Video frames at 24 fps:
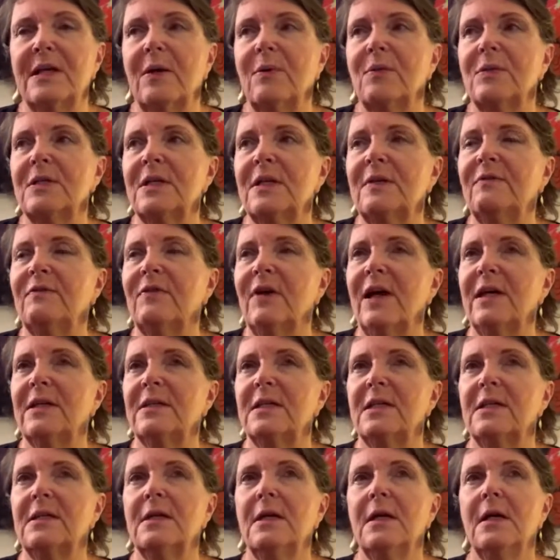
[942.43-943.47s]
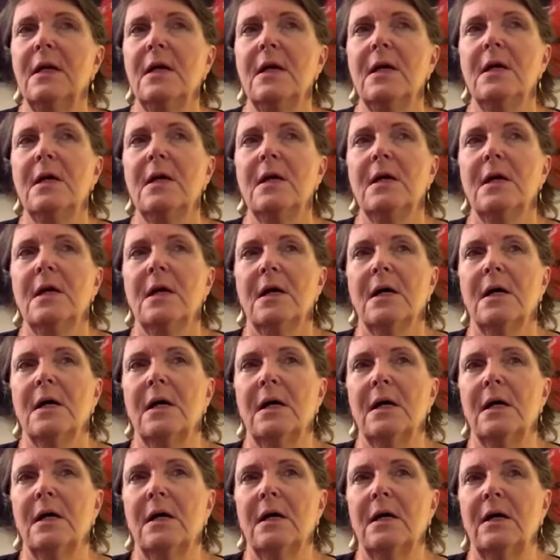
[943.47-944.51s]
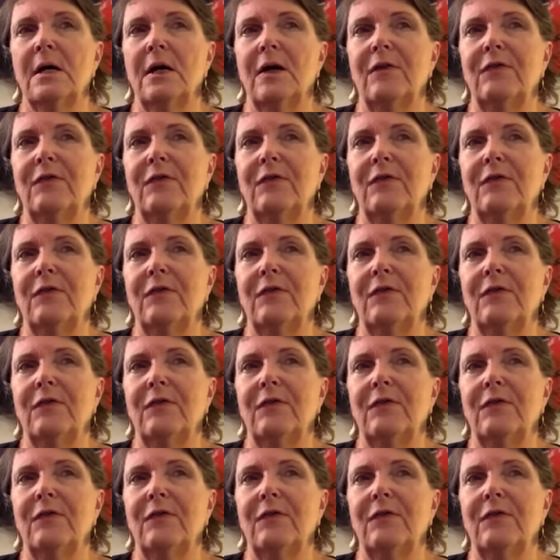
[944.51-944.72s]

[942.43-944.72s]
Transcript: I was invited uh,